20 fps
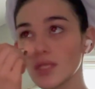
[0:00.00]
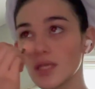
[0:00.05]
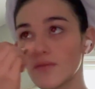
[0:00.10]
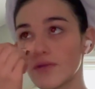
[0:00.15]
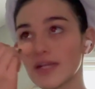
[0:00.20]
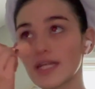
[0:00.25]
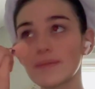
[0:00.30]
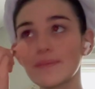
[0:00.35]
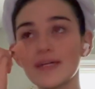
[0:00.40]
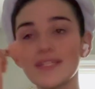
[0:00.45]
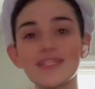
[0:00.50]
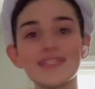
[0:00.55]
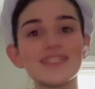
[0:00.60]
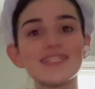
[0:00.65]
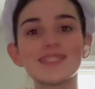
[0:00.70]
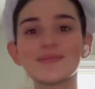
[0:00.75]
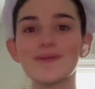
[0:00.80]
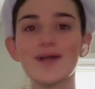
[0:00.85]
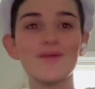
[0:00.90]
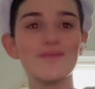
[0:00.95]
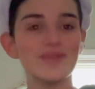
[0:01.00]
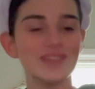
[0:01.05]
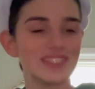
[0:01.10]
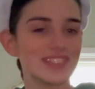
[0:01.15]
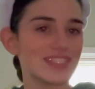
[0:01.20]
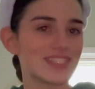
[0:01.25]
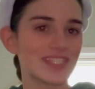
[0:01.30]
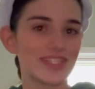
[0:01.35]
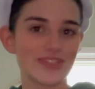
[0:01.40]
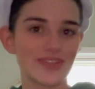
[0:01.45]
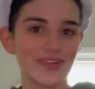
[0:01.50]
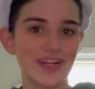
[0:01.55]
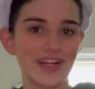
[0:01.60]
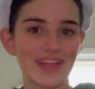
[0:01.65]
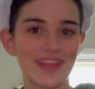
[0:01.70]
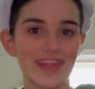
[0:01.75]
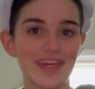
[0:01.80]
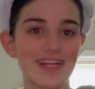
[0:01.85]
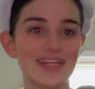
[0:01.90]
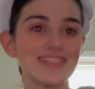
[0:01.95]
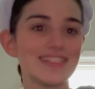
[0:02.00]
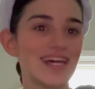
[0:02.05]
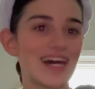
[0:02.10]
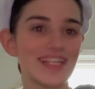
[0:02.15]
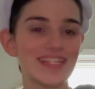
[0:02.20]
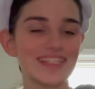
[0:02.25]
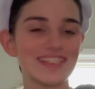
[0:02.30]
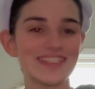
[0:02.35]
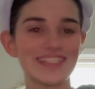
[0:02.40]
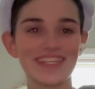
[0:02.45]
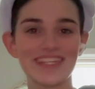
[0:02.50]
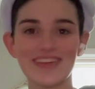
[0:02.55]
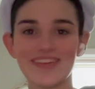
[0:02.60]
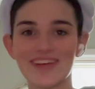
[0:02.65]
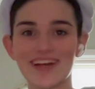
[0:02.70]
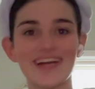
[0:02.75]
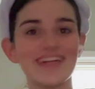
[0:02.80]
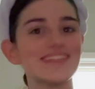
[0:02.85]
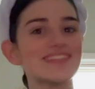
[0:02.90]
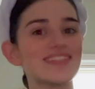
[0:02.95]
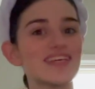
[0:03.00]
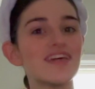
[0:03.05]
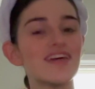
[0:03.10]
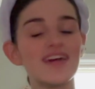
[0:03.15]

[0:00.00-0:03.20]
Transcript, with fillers: Recommend any small businesses or anything in Dallas that you guys